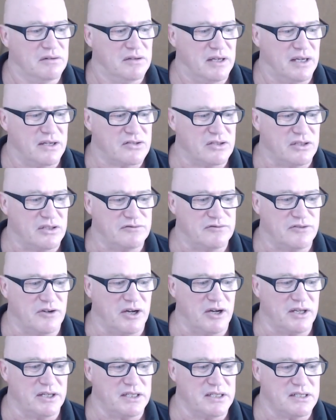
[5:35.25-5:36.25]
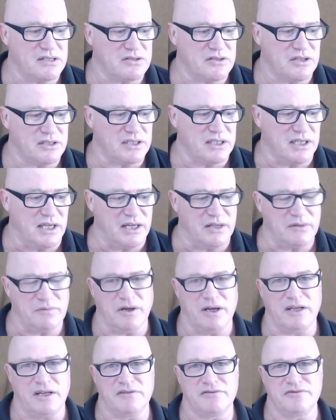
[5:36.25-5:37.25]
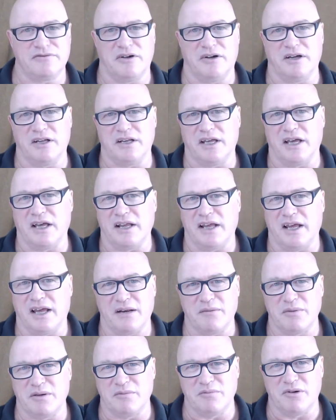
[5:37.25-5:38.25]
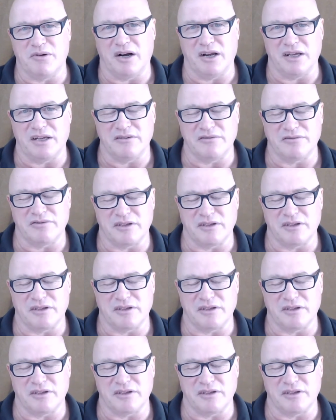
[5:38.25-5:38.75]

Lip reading: actually, fighting is not the only way to find out how to be brave.